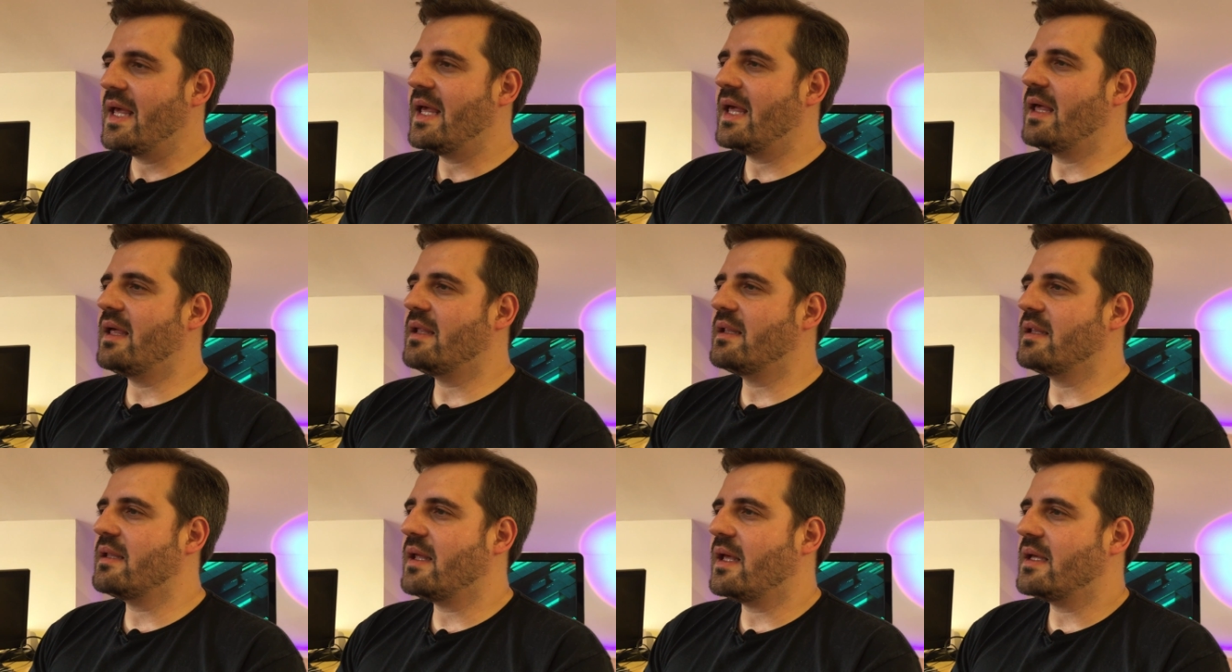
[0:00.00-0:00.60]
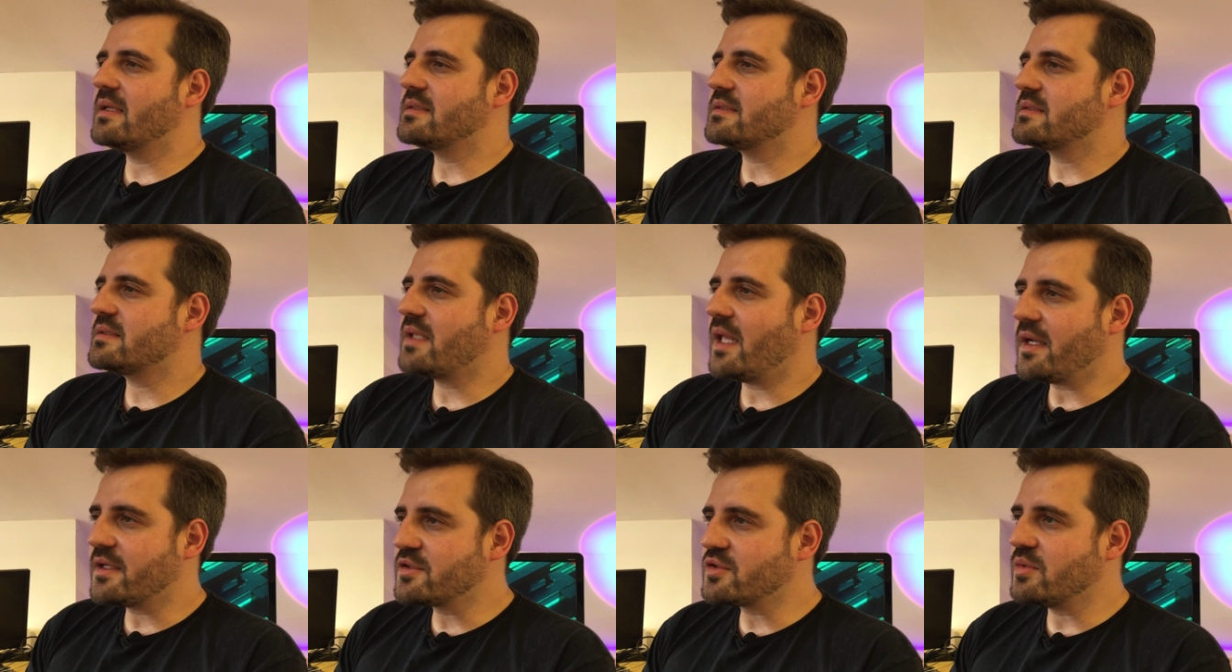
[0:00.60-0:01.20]
and as
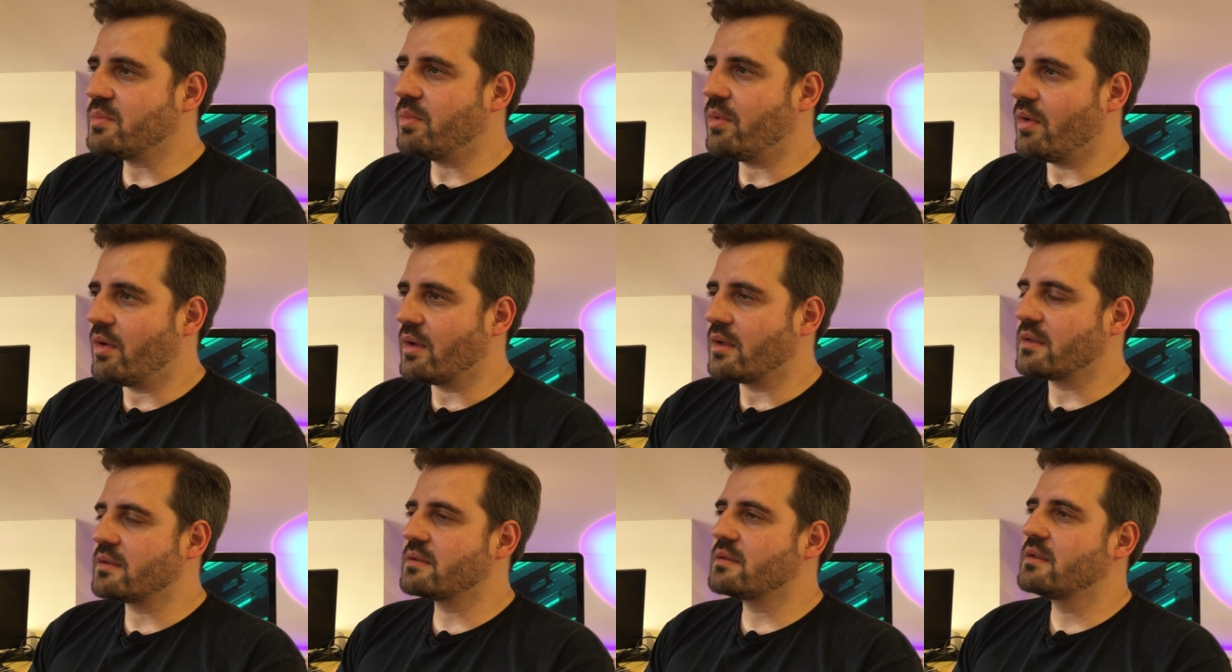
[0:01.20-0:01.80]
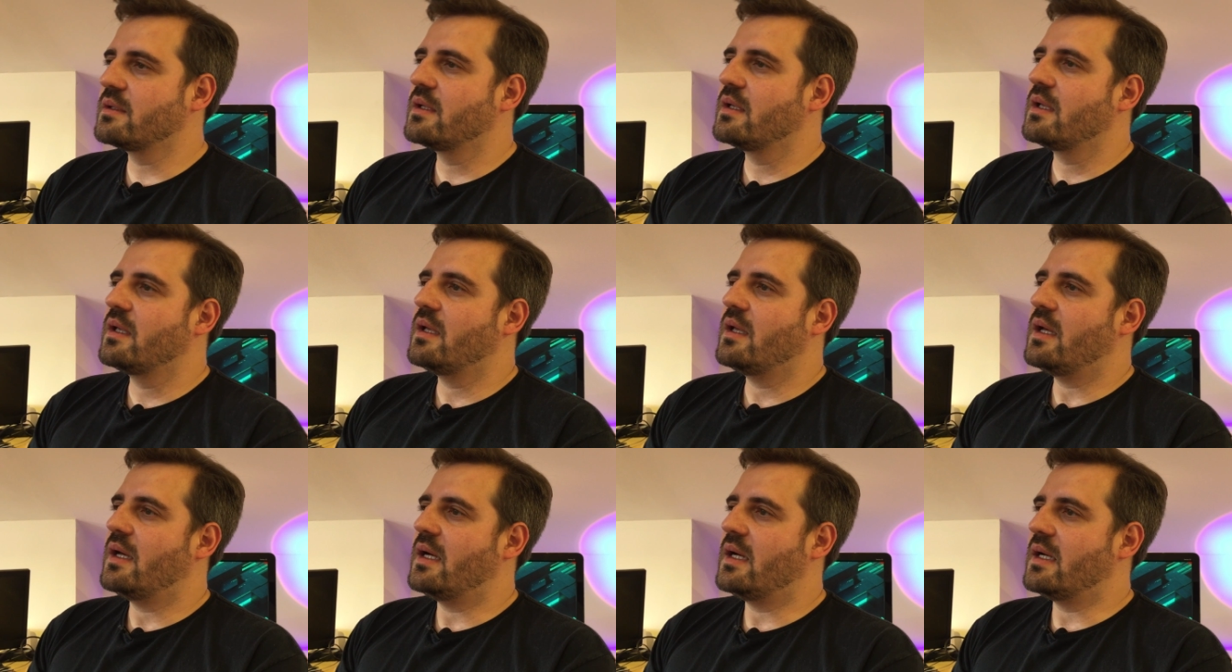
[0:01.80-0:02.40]
tech support,
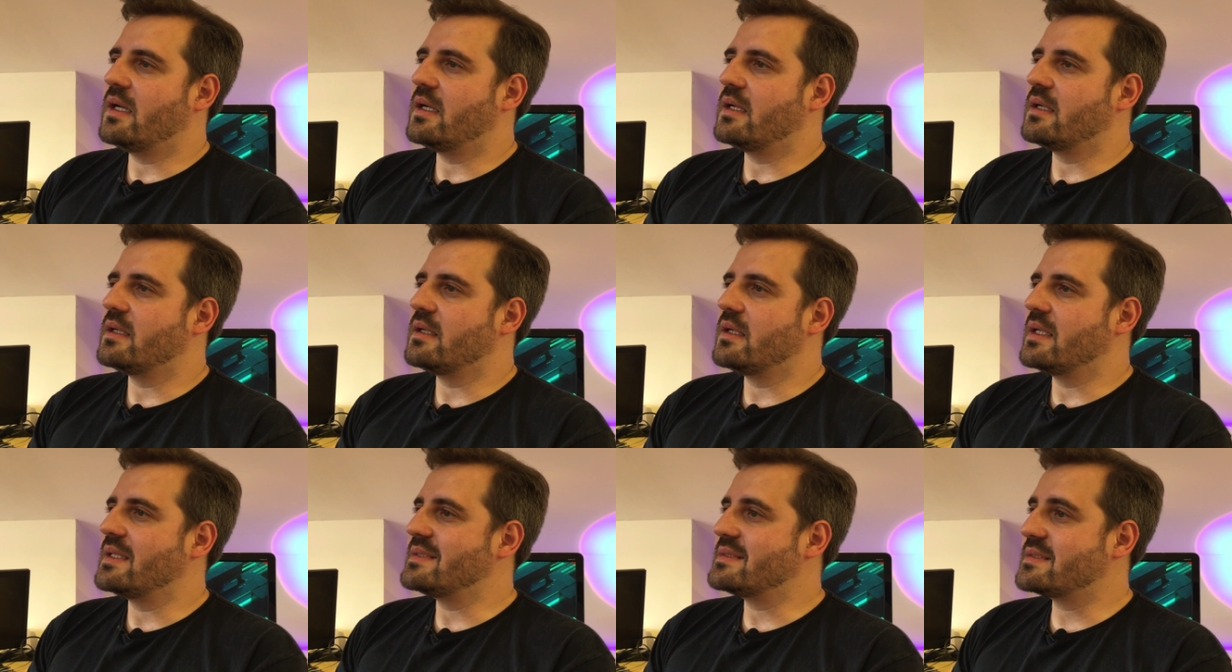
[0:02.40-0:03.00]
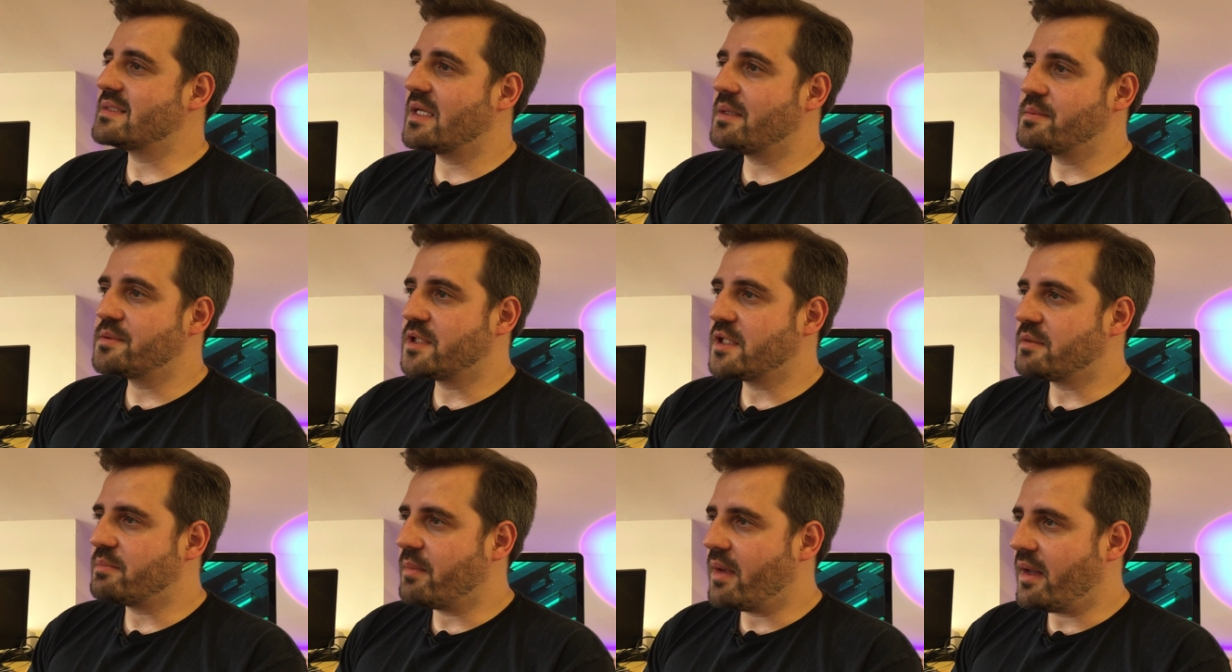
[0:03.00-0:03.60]
as
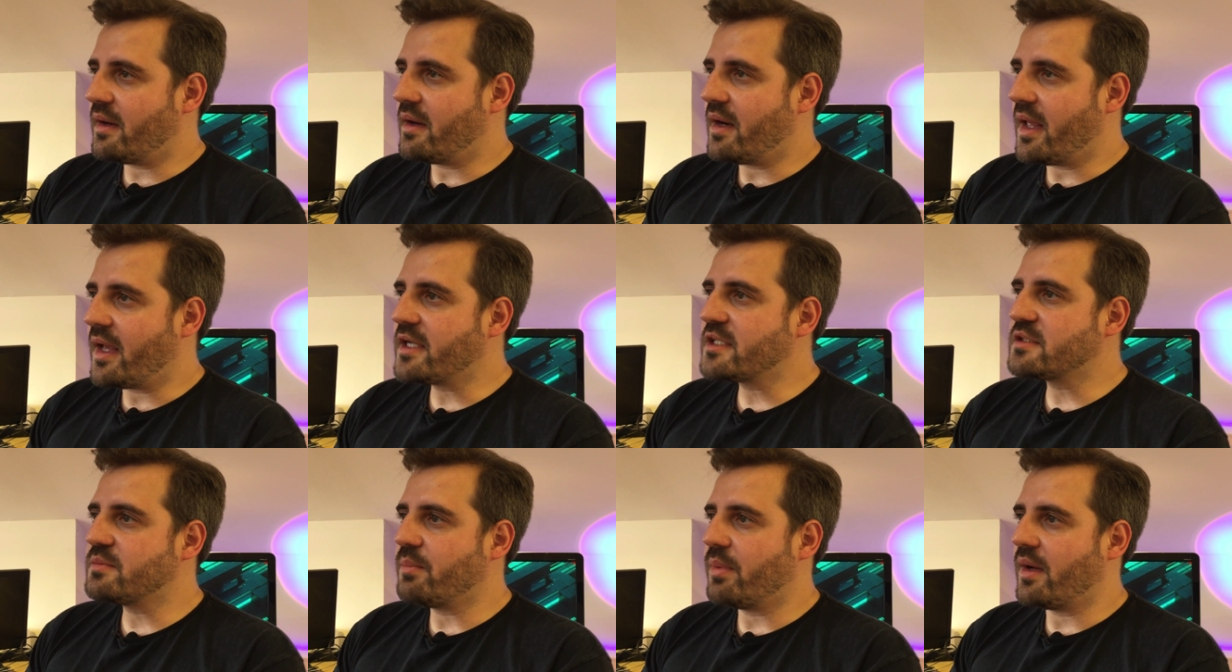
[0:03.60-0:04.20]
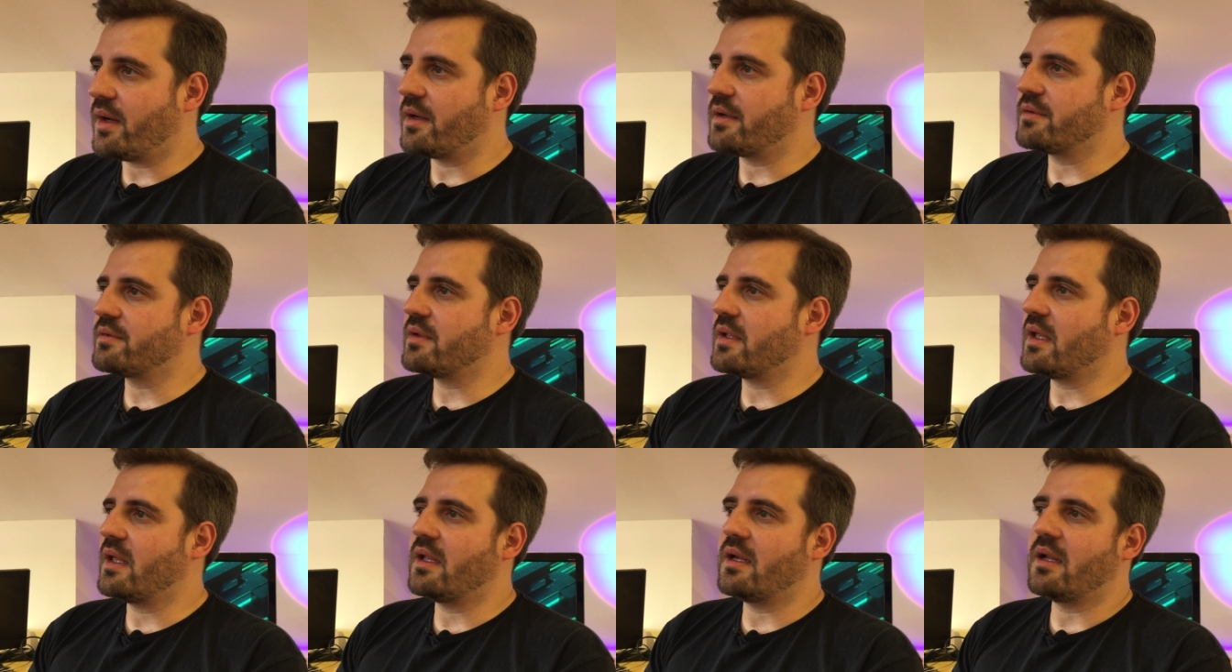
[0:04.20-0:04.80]
subject matter expert
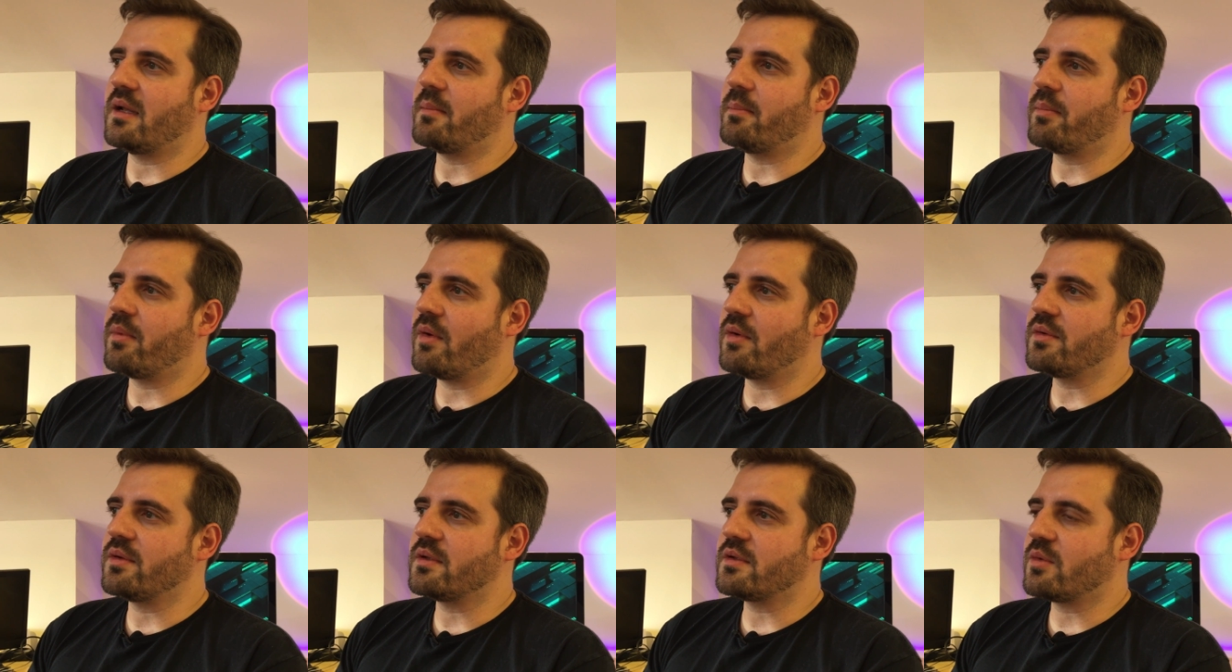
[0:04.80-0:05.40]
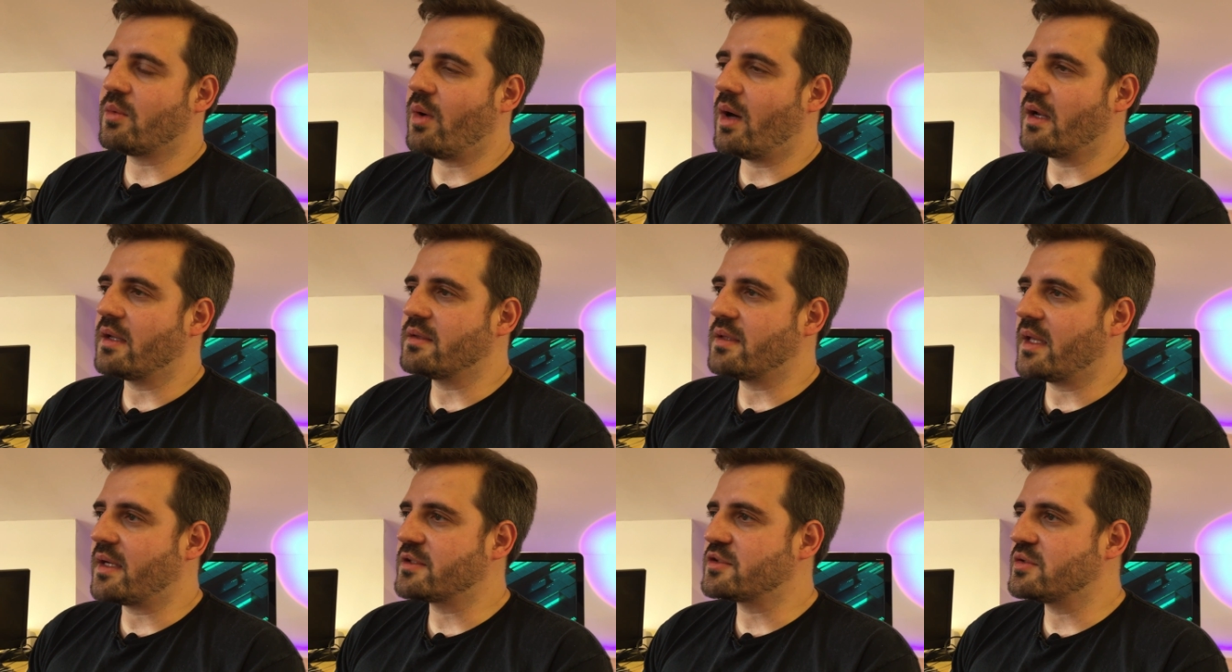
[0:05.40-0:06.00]
and a product
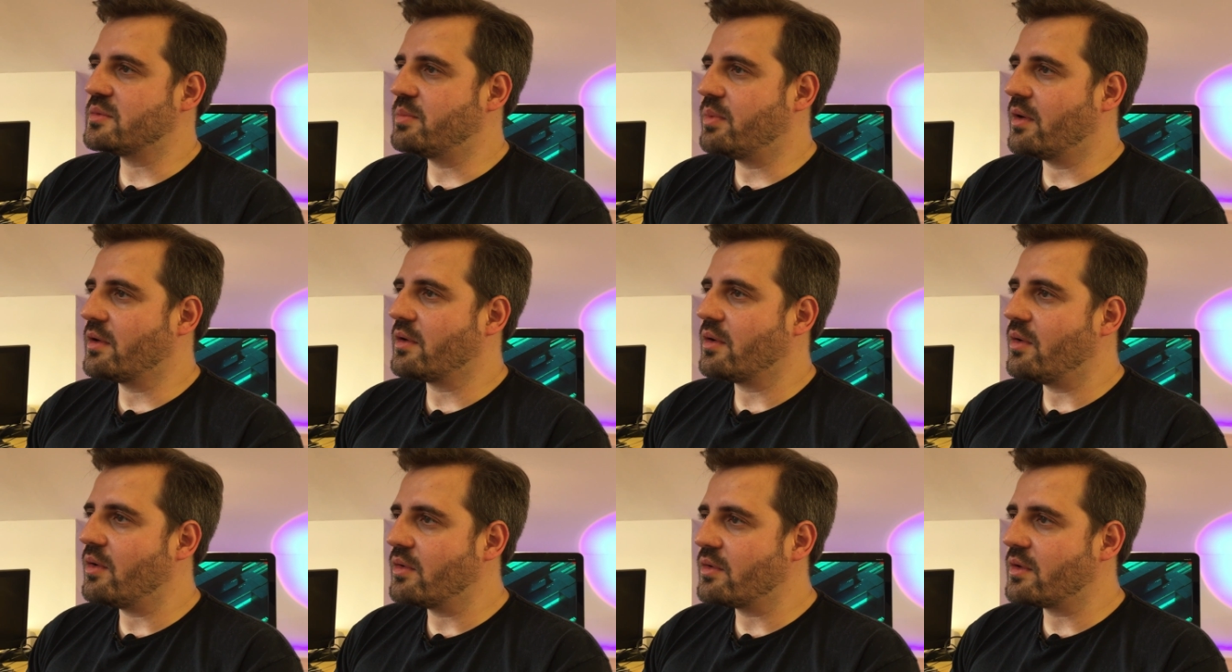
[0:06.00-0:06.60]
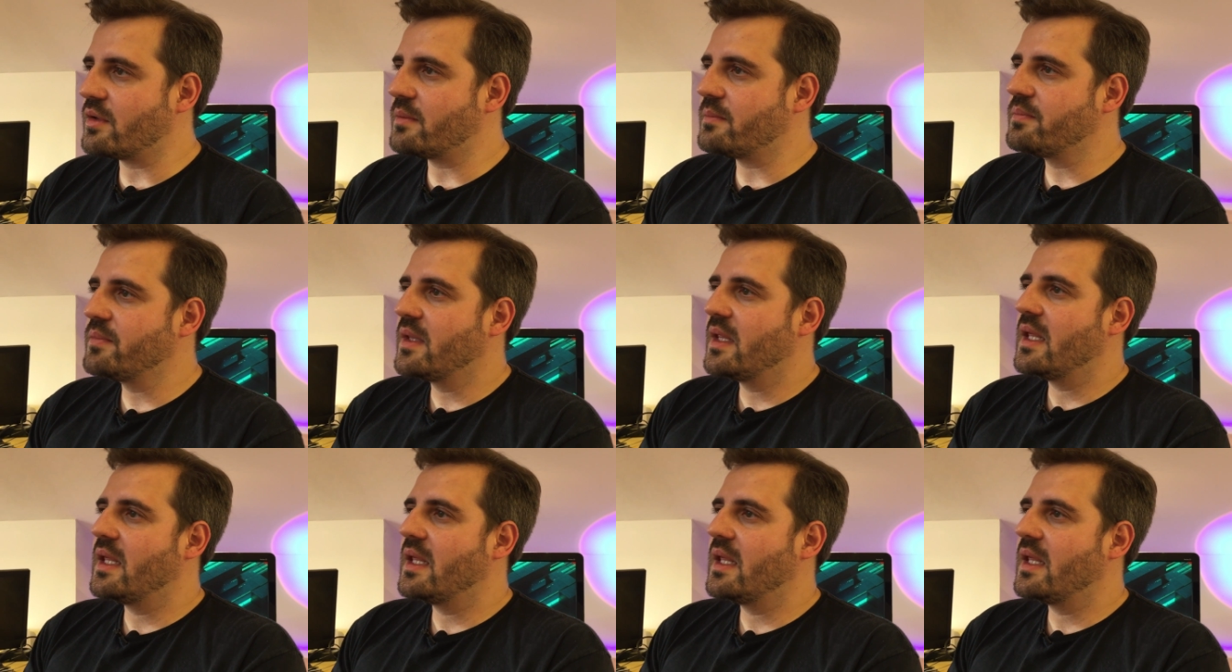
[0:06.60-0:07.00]
quality tech support owner